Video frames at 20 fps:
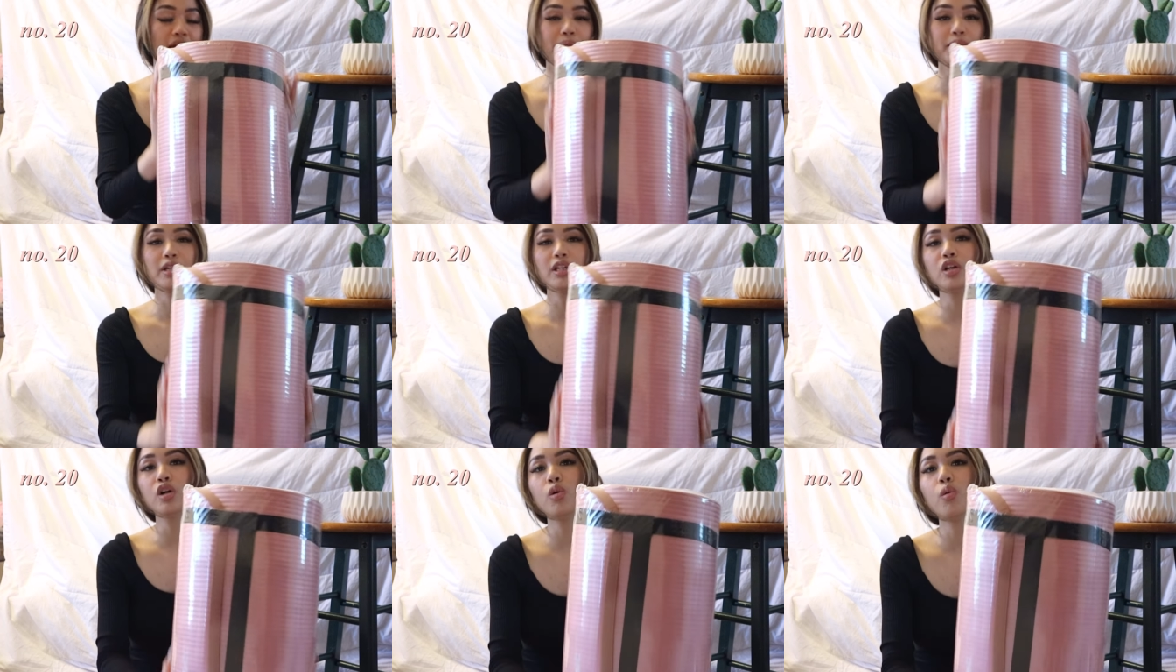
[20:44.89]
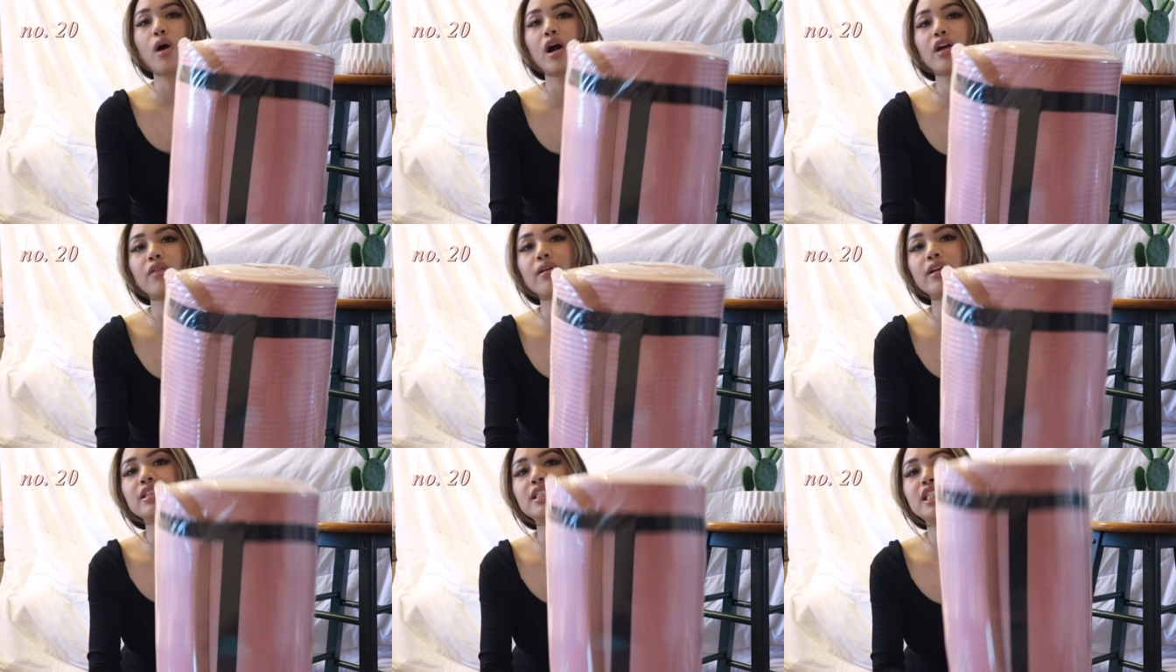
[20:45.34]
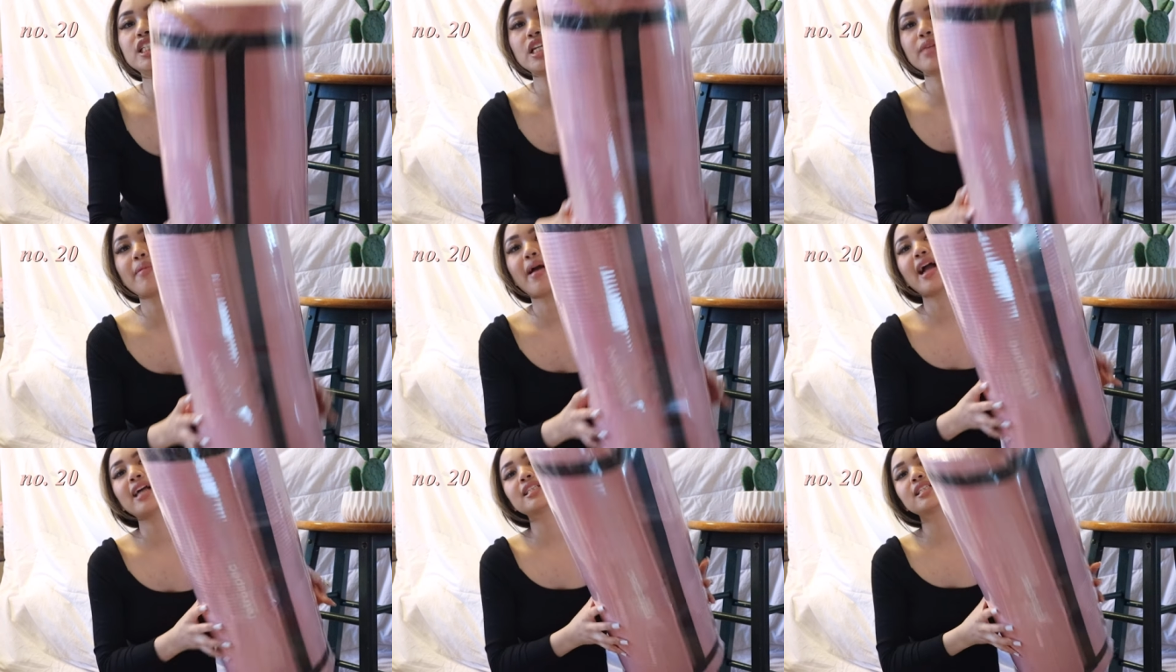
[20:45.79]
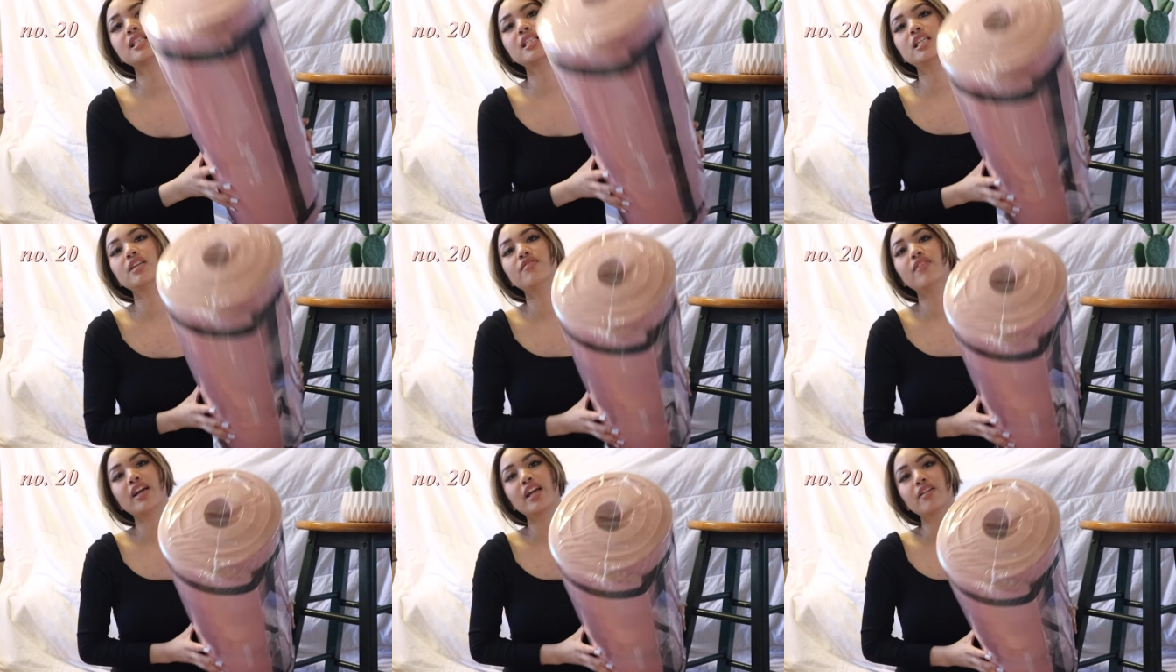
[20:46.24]
I'm gonna go walk around TJ Maxx and
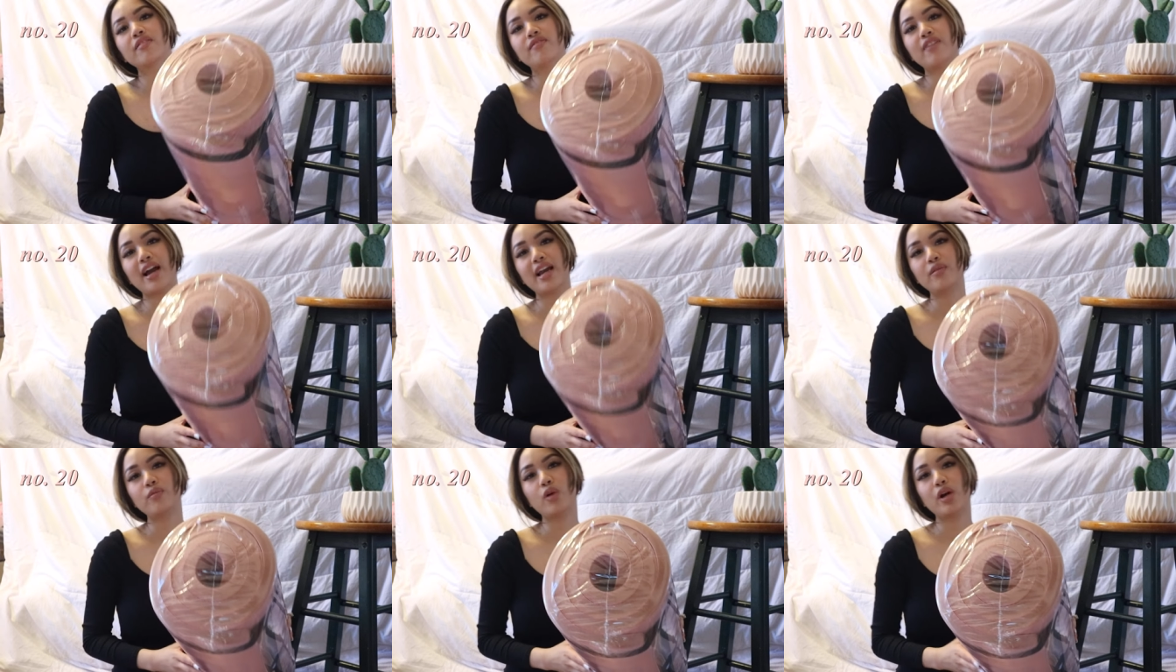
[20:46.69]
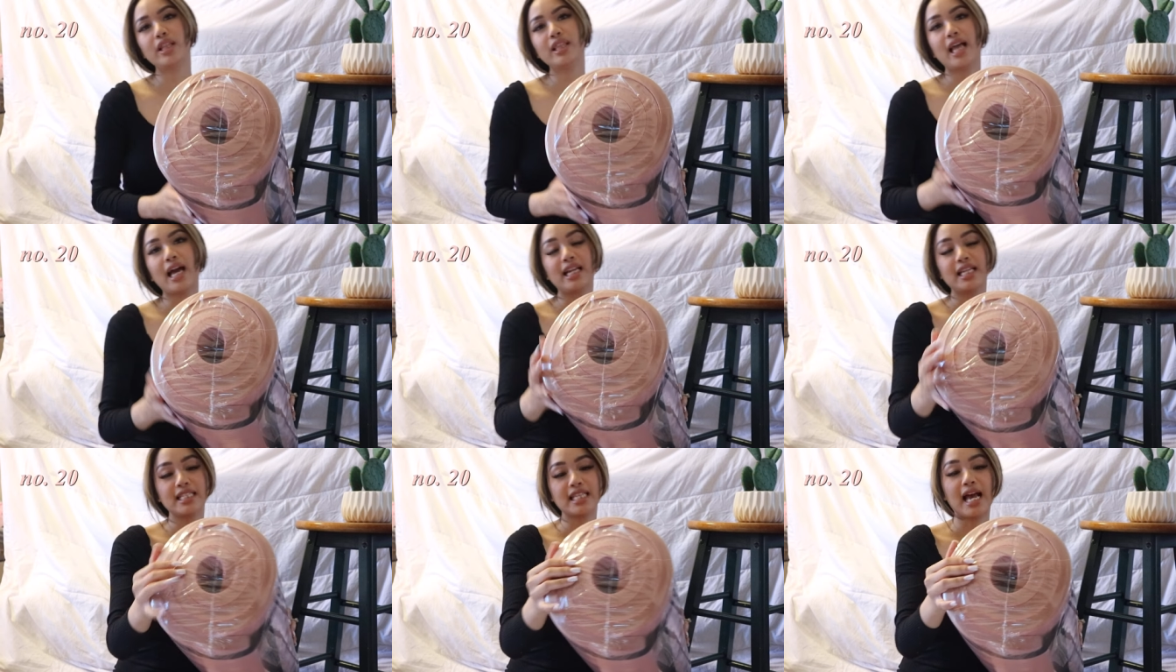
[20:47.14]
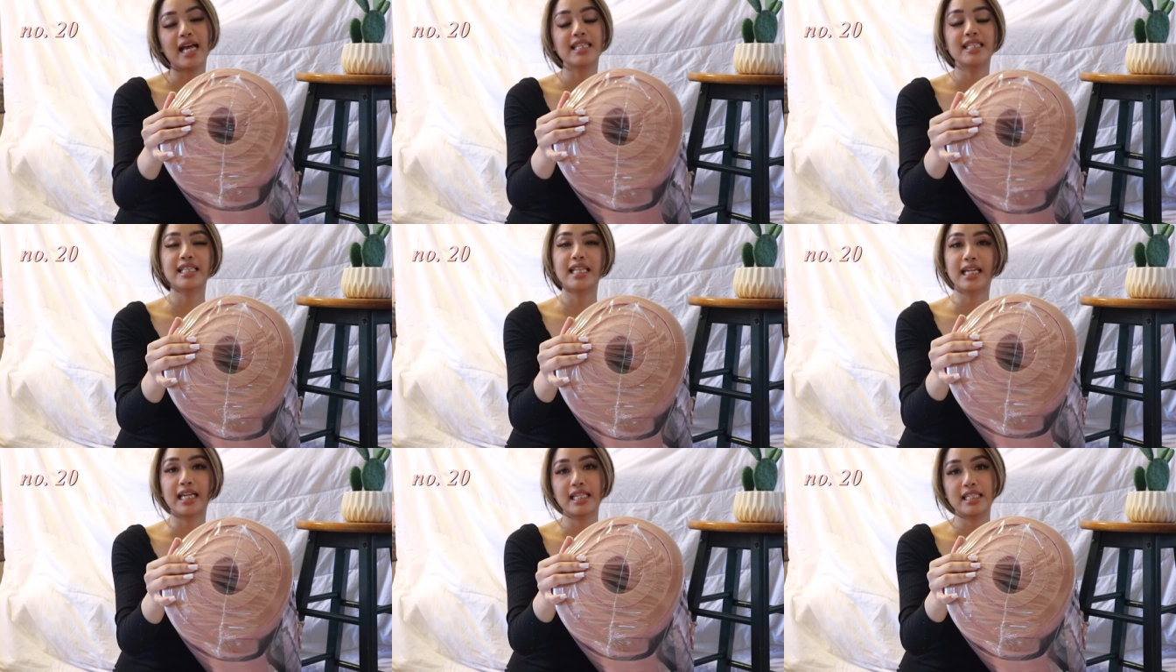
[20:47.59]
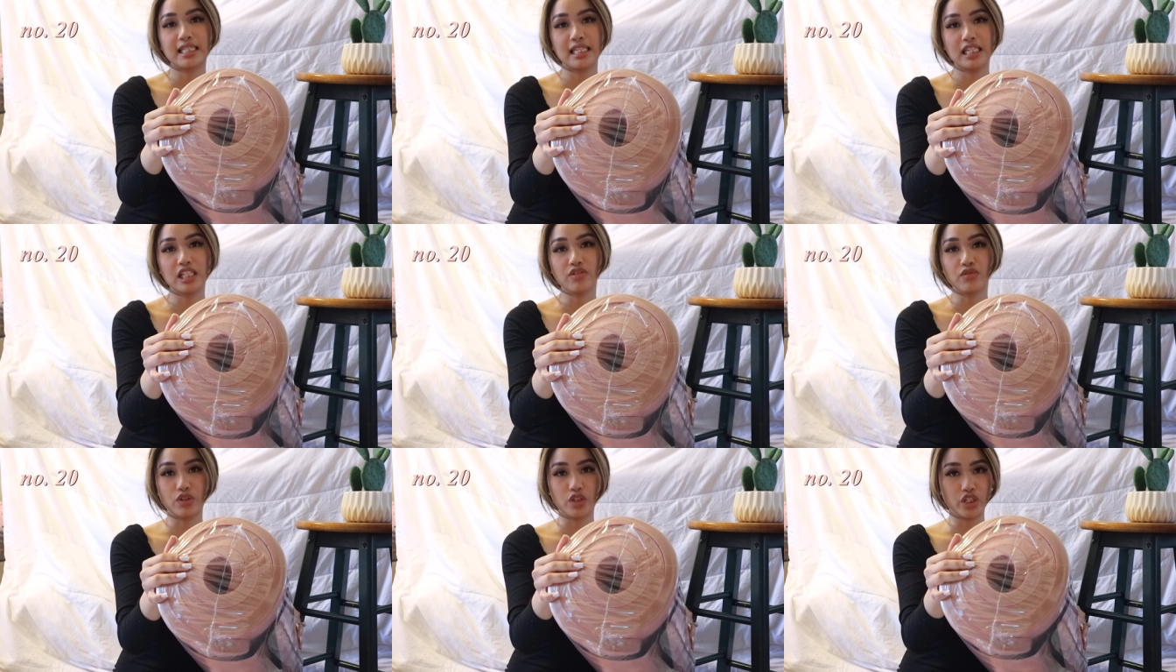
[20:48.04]
see if I could find one that is as thick as
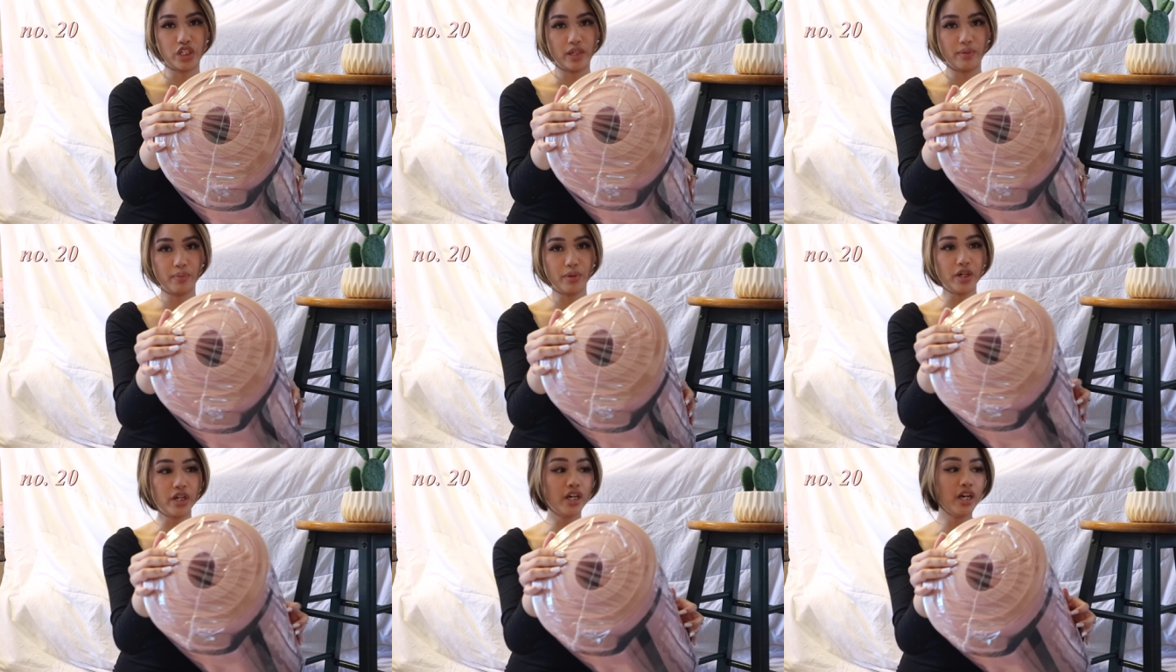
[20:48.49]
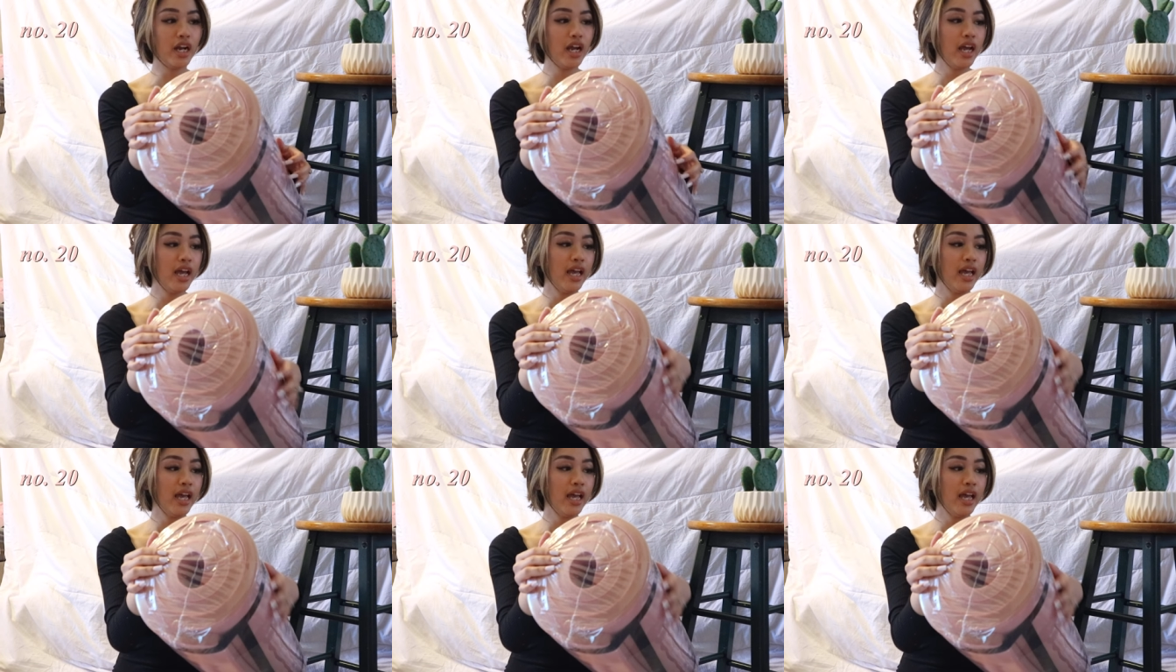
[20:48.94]
this for cheaper.